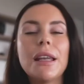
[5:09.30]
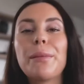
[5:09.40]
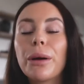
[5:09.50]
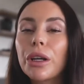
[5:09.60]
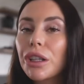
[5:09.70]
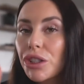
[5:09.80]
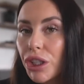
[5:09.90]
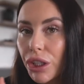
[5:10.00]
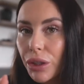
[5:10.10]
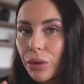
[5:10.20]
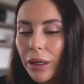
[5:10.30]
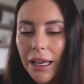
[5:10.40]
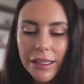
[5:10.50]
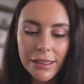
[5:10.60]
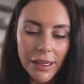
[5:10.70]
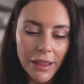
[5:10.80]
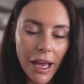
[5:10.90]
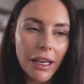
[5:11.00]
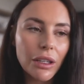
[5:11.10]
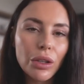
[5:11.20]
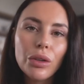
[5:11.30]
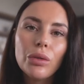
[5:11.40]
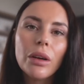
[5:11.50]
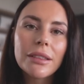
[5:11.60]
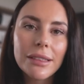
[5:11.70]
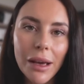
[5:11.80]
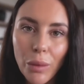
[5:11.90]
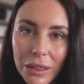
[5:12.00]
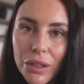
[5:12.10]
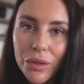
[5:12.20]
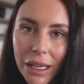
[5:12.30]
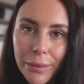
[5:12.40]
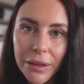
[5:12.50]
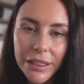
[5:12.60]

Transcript: Number two is that once you set up the